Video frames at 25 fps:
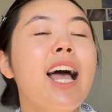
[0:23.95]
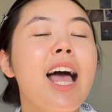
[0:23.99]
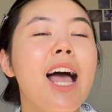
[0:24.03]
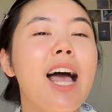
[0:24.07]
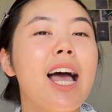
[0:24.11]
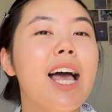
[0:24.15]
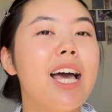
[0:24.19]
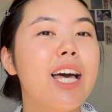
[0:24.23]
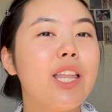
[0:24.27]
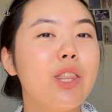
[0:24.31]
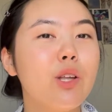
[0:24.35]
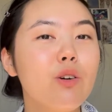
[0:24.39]

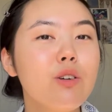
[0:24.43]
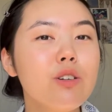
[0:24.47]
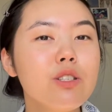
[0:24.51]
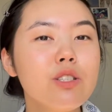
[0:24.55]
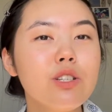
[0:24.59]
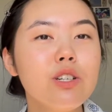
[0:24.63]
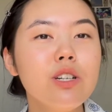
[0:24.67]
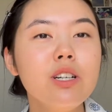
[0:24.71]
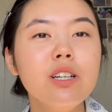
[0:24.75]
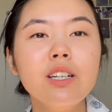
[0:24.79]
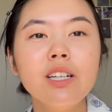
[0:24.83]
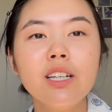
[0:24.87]
And
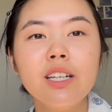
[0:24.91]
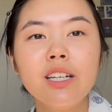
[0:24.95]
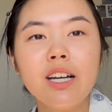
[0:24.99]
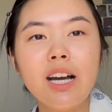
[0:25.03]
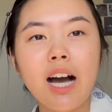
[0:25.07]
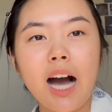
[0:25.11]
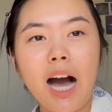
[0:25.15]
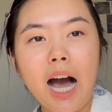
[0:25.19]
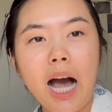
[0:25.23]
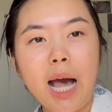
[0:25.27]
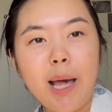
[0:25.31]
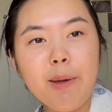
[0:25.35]
also,
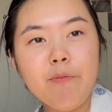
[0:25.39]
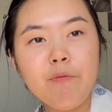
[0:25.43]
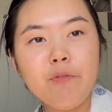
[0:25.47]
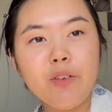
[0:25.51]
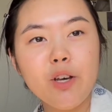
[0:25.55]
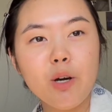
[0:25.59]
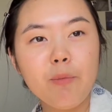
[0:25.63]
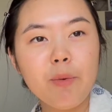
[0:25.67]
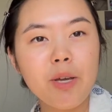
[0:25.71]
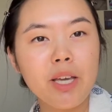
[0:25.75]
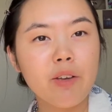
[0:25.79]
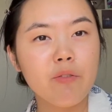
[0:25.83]
I'm
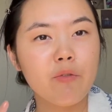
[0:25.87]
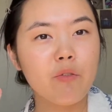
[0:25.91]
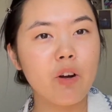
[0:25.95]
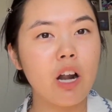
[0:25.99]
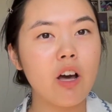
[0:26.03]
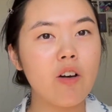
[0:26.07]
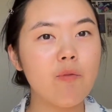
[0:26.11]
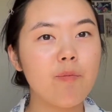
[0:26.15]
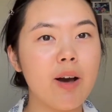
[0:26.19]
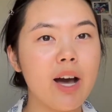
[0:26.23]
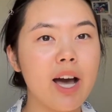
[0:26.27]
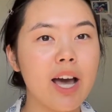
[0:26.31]
filming in front
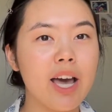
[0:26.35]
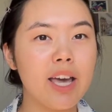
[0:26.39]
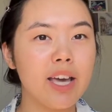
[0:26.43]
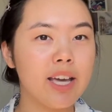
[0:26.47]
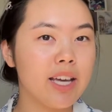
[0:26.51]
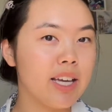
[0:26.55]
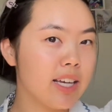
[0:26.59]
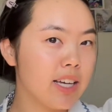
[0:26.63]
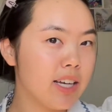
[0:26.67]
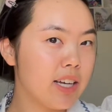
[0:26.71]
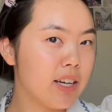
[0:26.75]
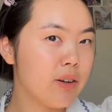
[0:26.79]
of my
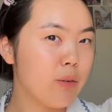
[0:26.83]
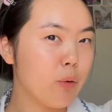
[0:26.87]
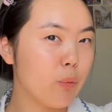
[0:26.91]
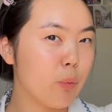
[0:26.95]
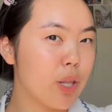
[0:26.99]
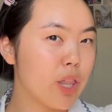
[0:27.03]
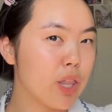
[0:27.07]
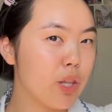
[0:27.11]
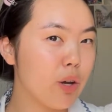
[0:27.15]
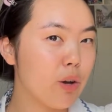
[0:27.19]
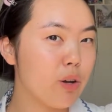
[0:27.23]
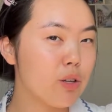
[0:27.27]

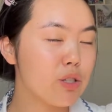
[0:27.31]
window,